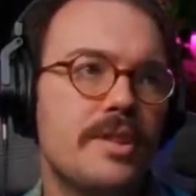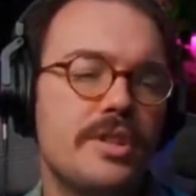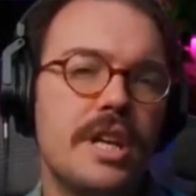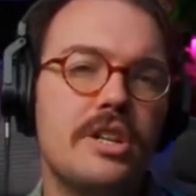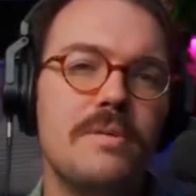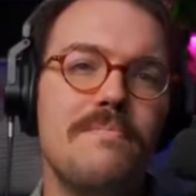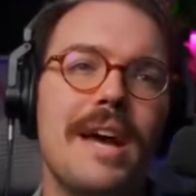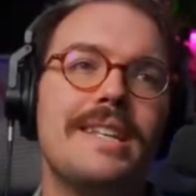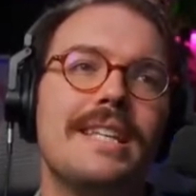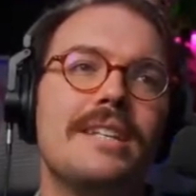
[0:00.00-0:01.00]
you see how she
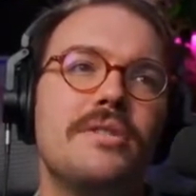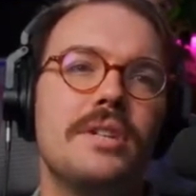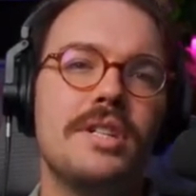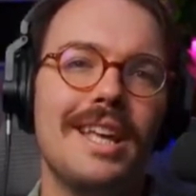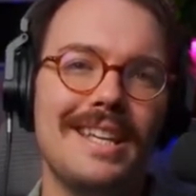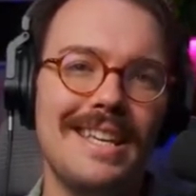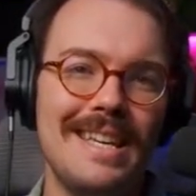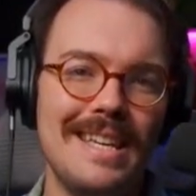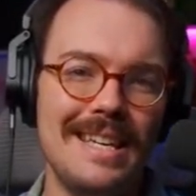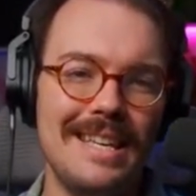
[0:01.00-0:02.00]
bends into it, she like
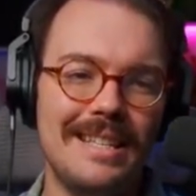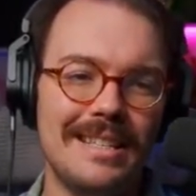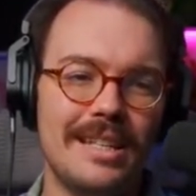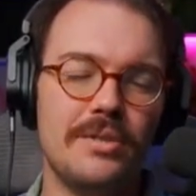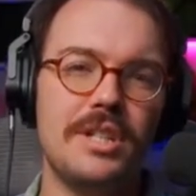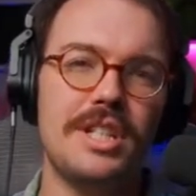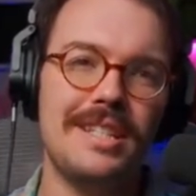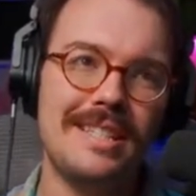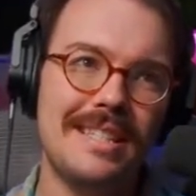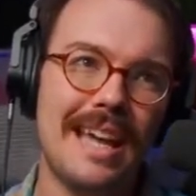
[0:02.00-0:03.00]
eases into it, she
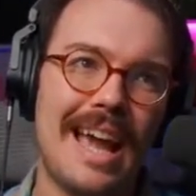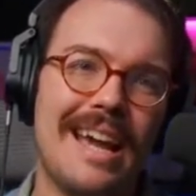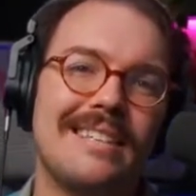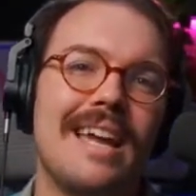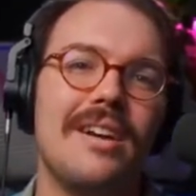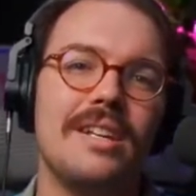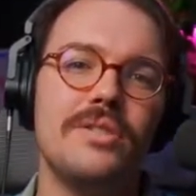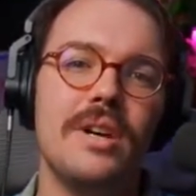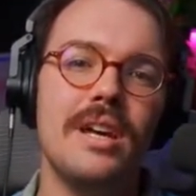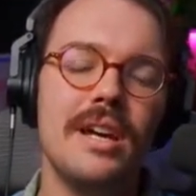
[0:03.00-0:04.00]
sags down
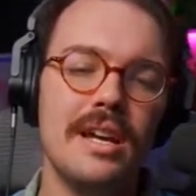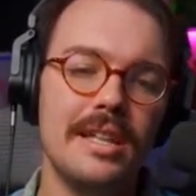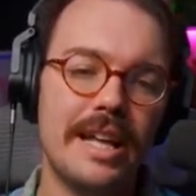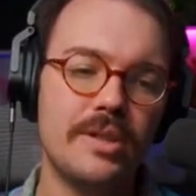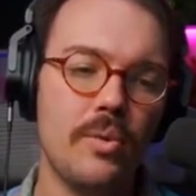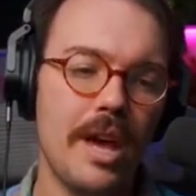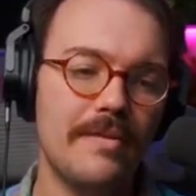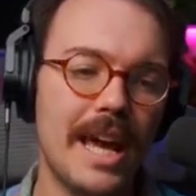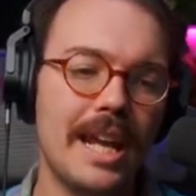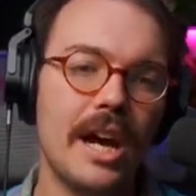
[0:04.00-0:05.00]
into it. That's a way
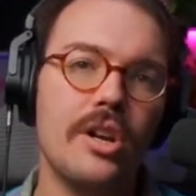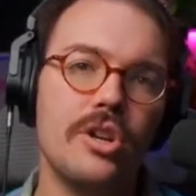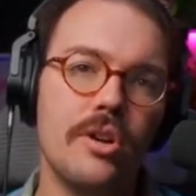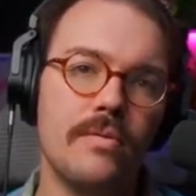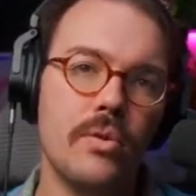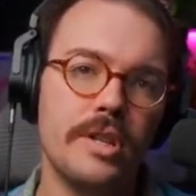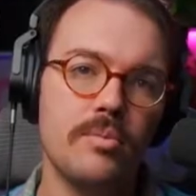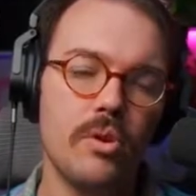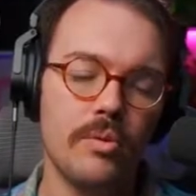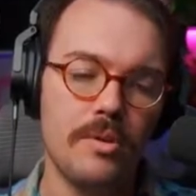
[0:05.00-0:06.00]
of getting under your
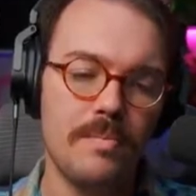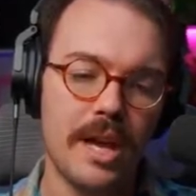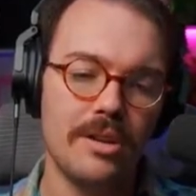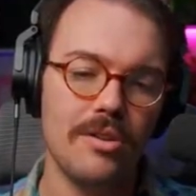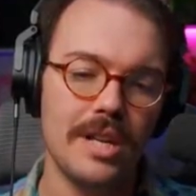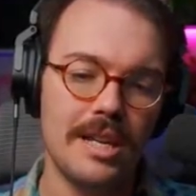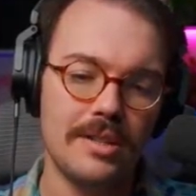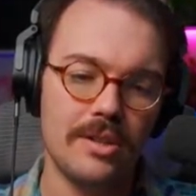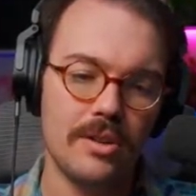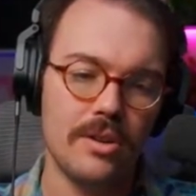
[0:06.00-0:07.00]
voice more. When you bend your
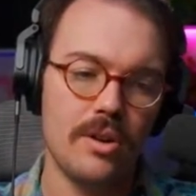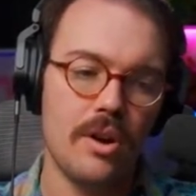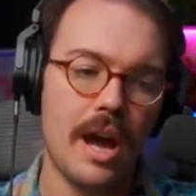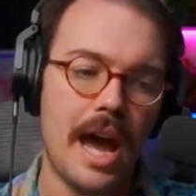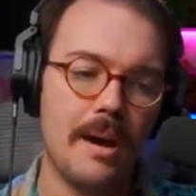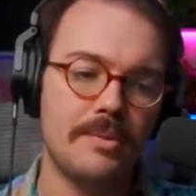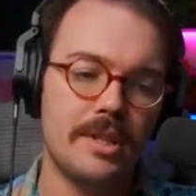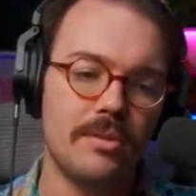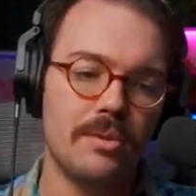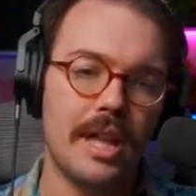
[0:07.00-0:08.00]
knees and your
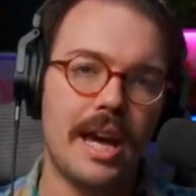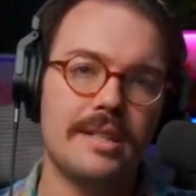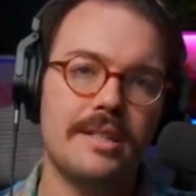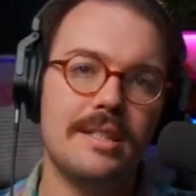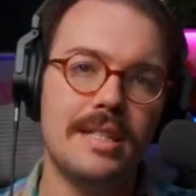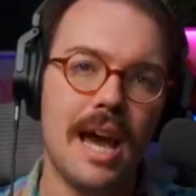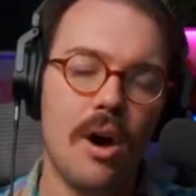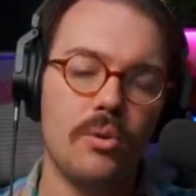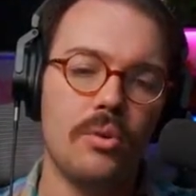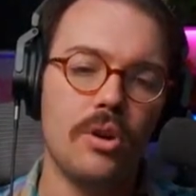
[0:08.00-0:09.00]
abs can relax
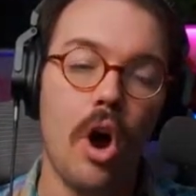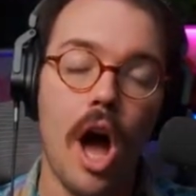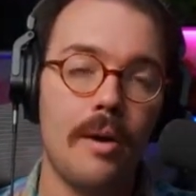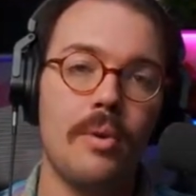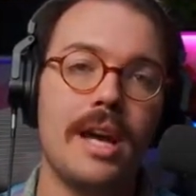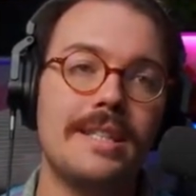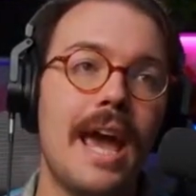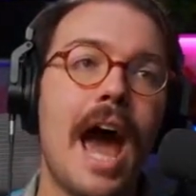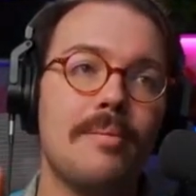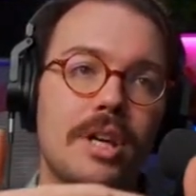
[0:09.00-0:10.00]
downward. When I
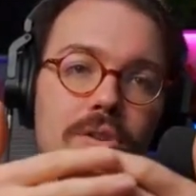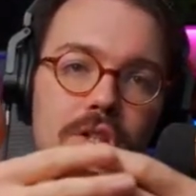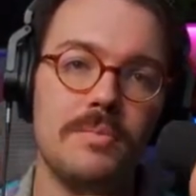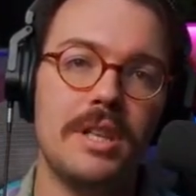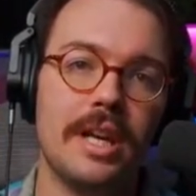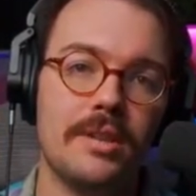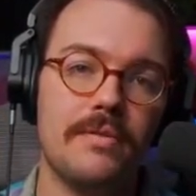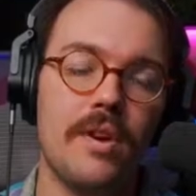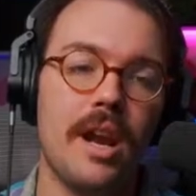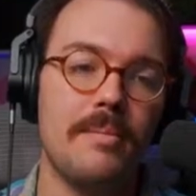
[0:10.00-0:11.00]
say abs, I don't just mean like the
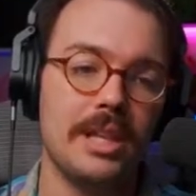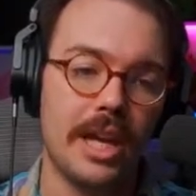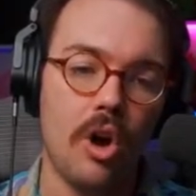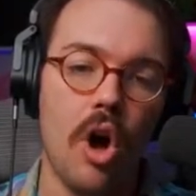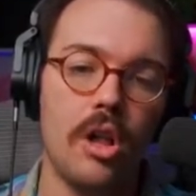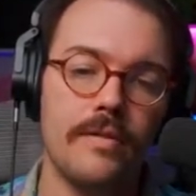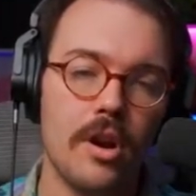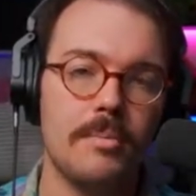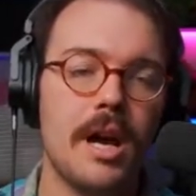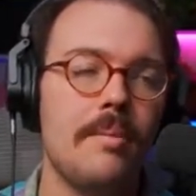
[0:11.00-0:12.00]
front, I mean like all of
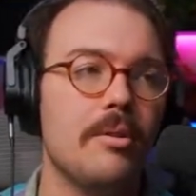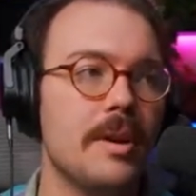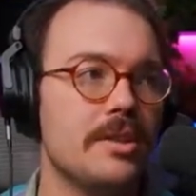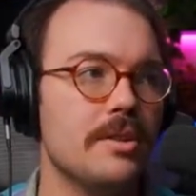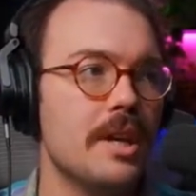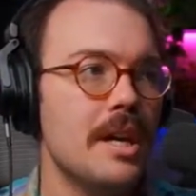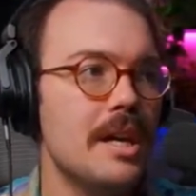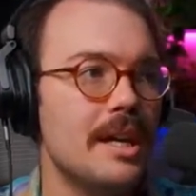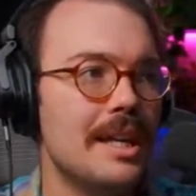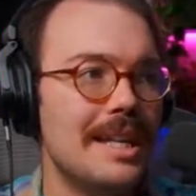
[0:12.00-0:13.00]
your abdominal muscles
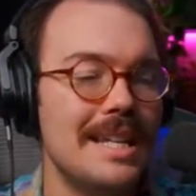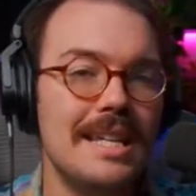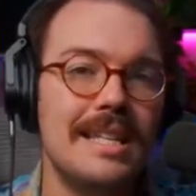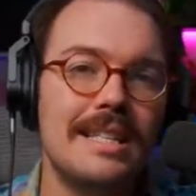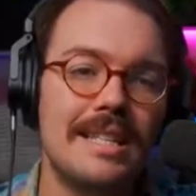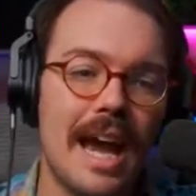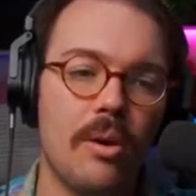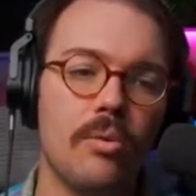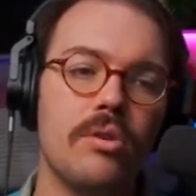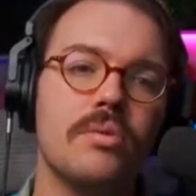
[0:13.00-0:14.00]
can ease
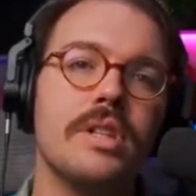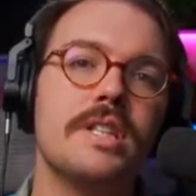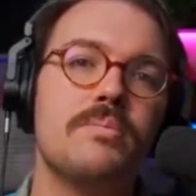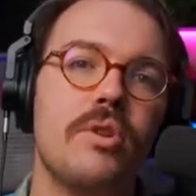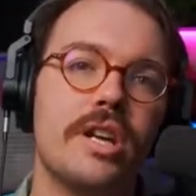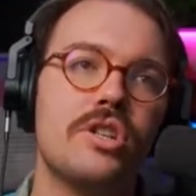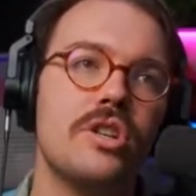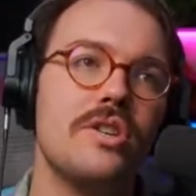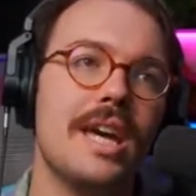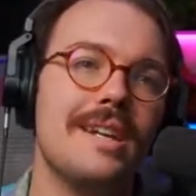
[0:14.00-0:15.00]
downward, release pressure,
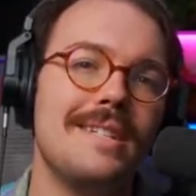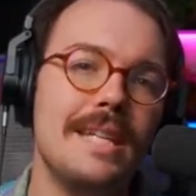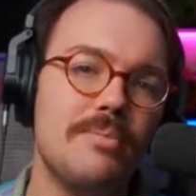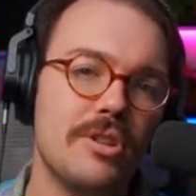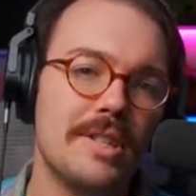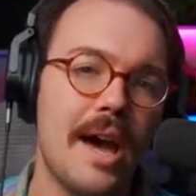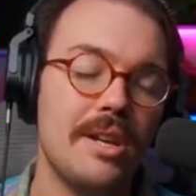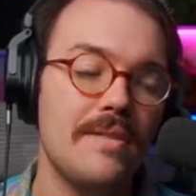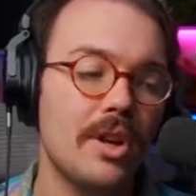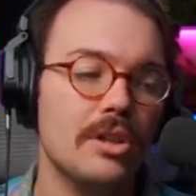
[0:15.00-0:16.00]
and you can get a deeper
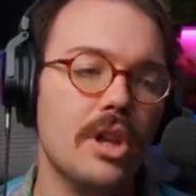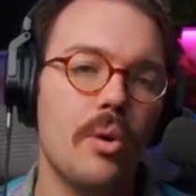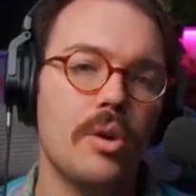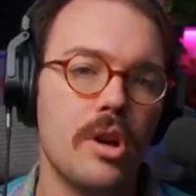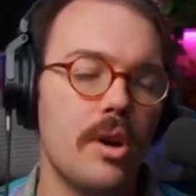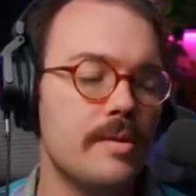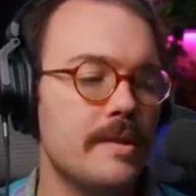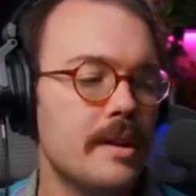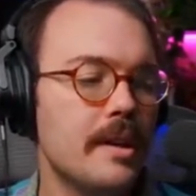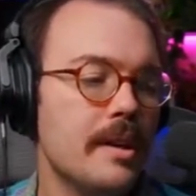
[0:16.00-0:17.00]
sound even on lower
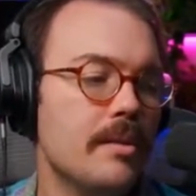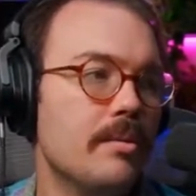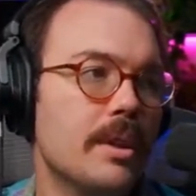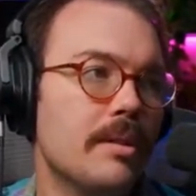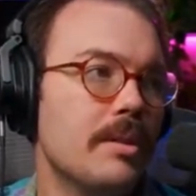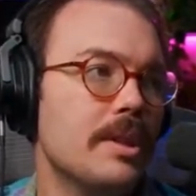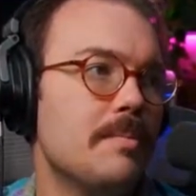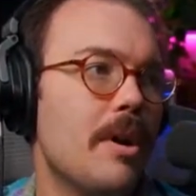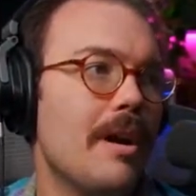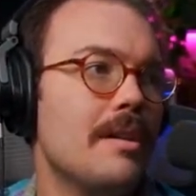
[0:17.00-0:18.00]
notes. Really, really
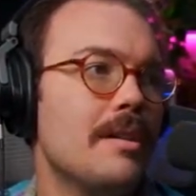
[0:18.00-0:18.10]
smart.